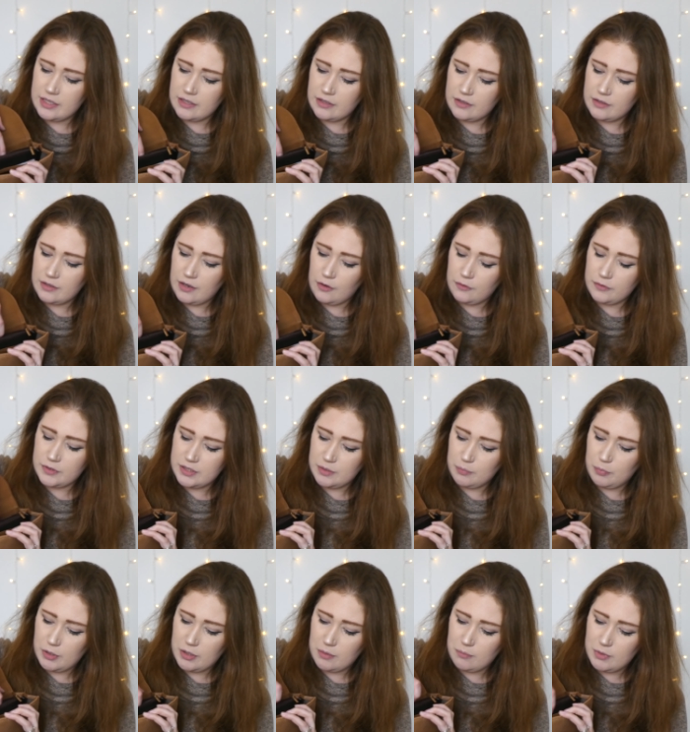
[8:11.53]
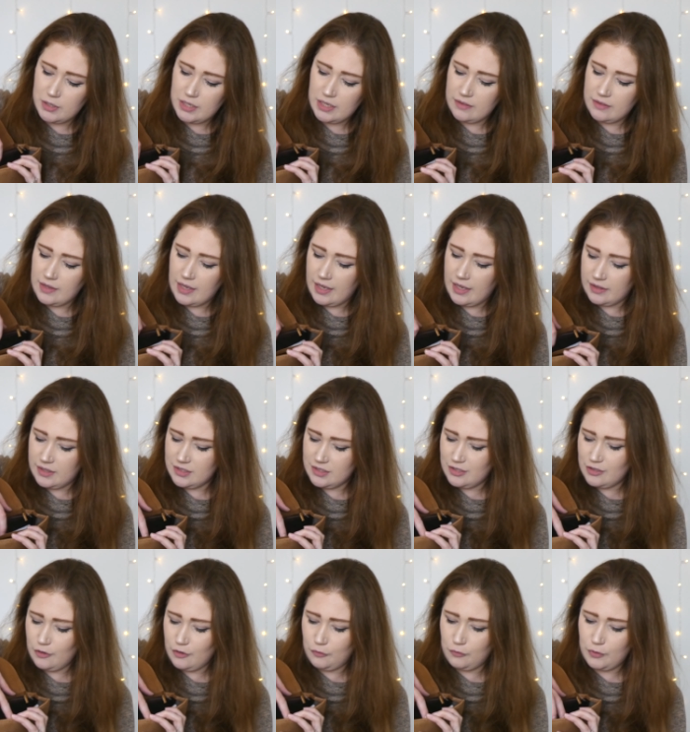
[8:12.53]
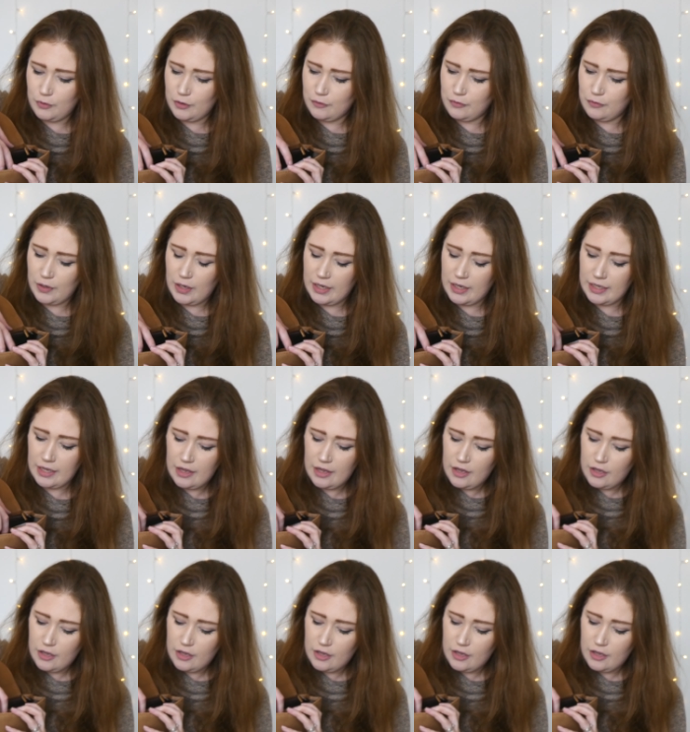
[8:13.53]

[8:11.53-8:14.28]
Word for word: You can obviously put your money in there. There's enough room for like